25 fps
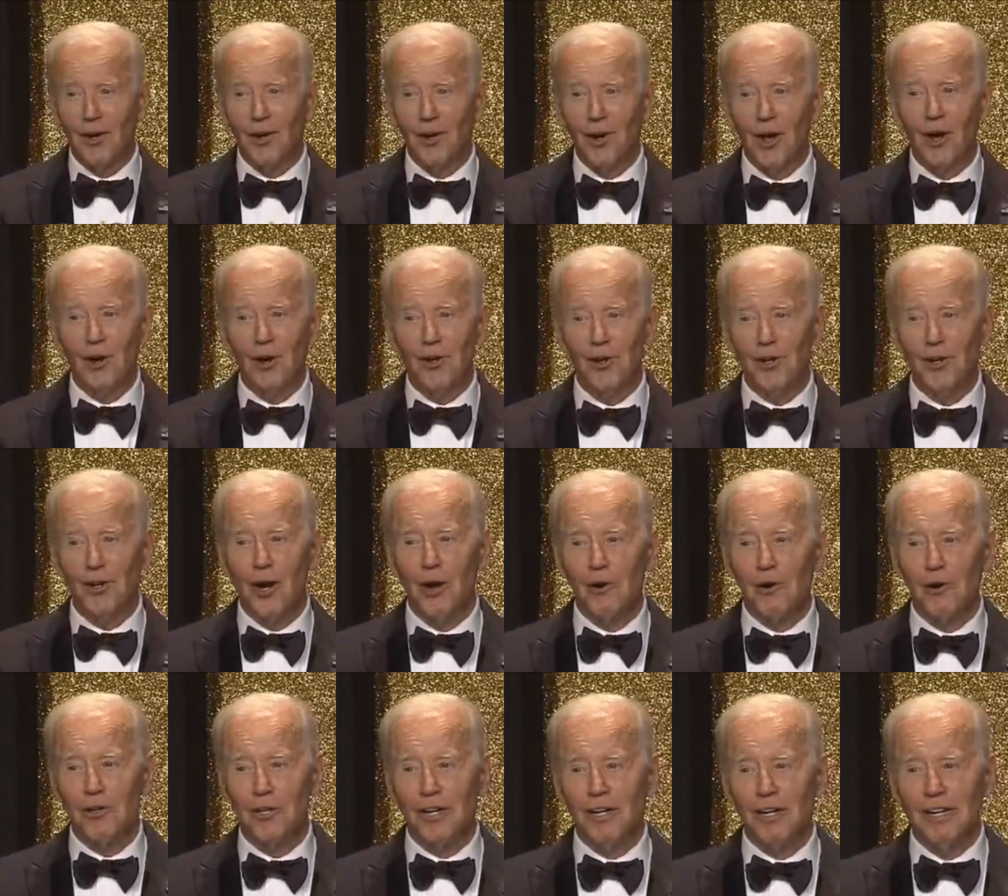No, you
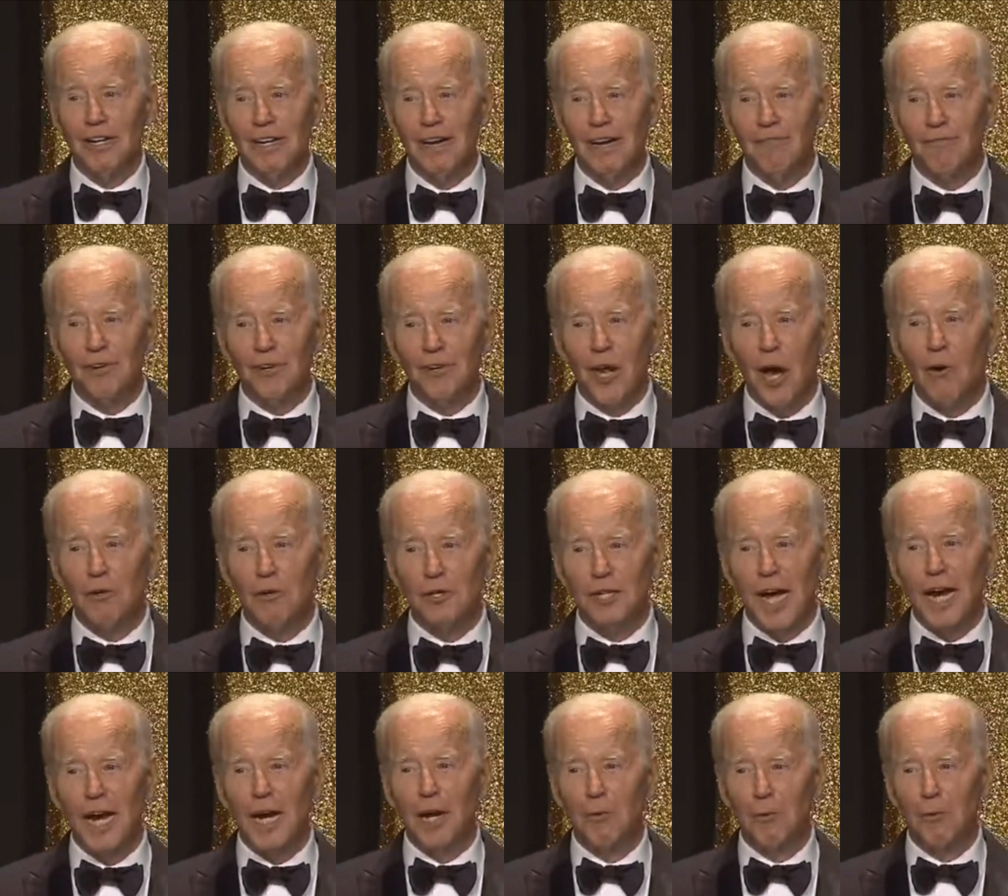don't. If you know
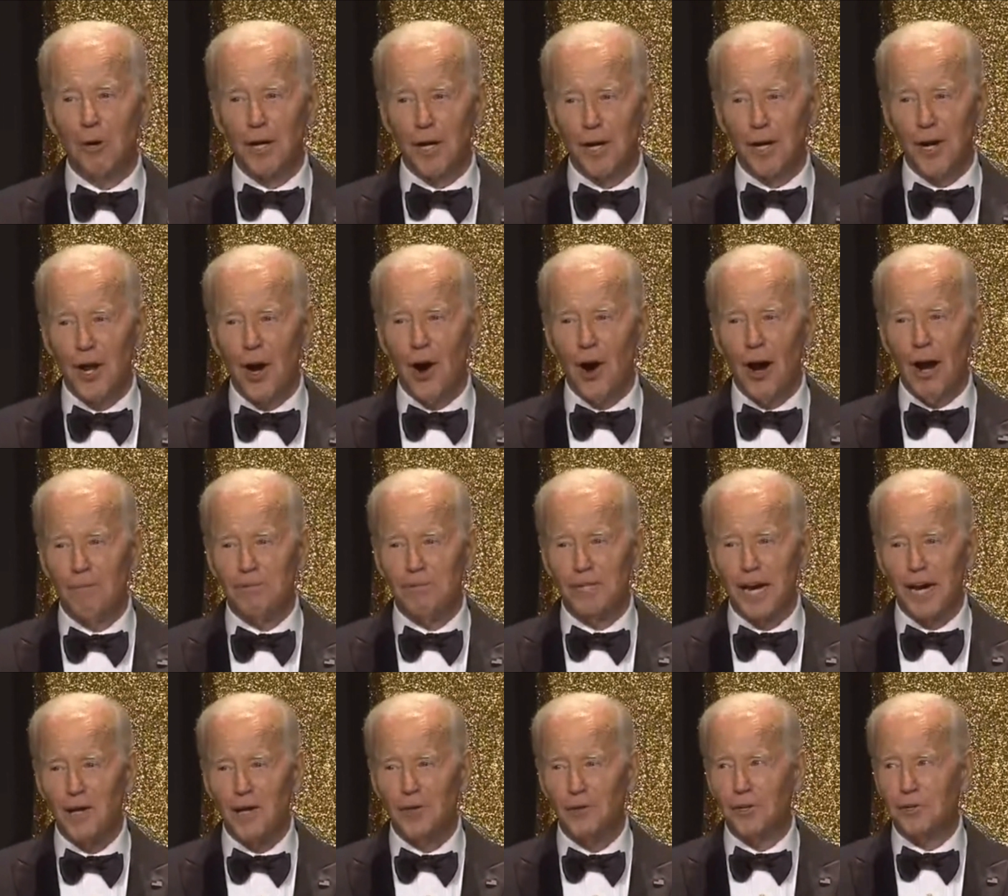Delaware, you know
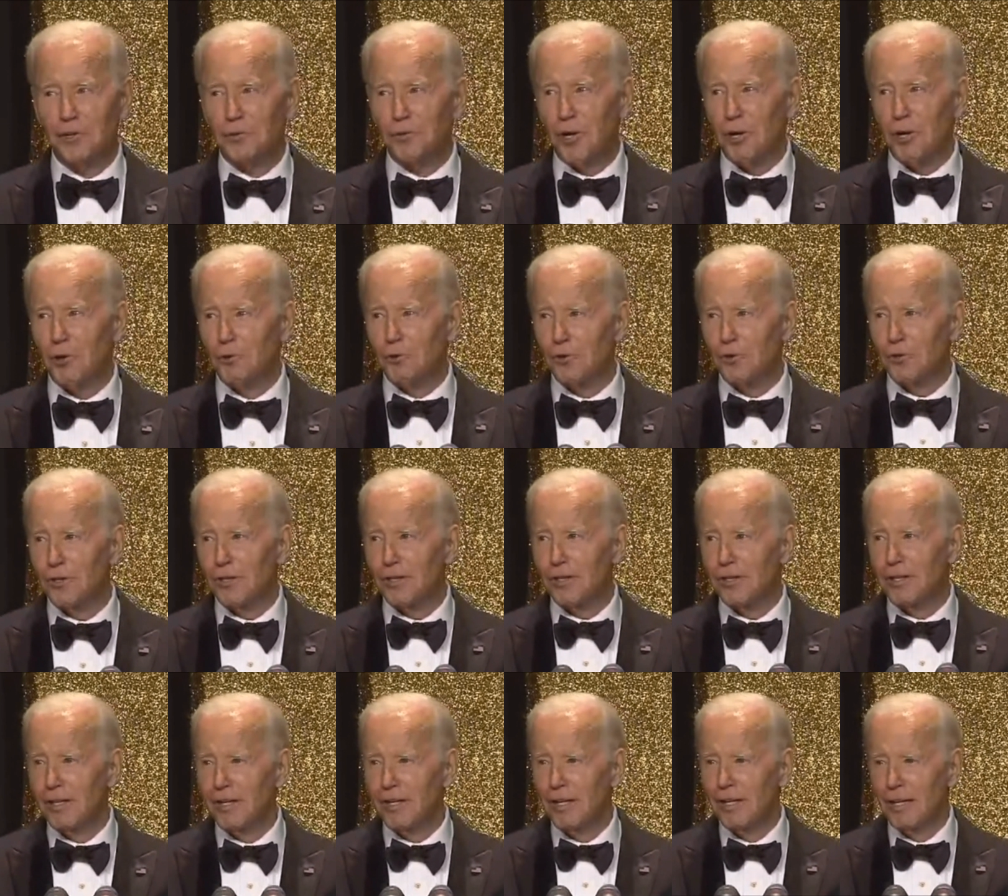I'm telling the
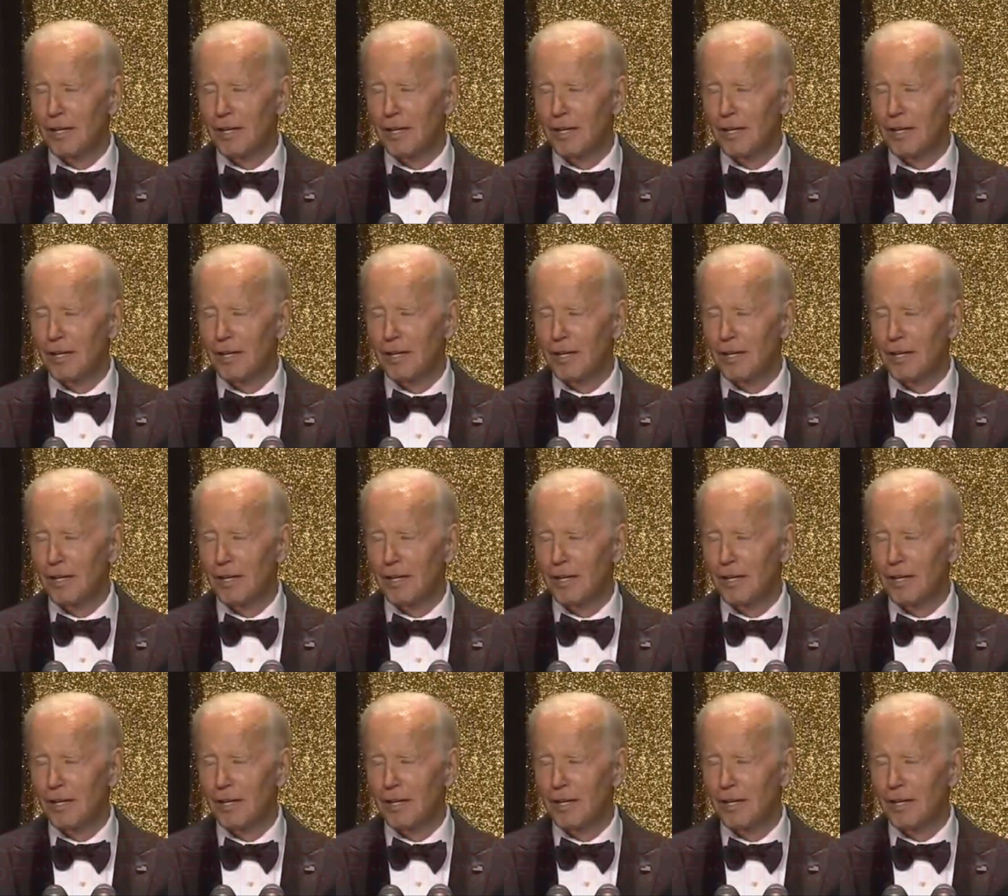truth.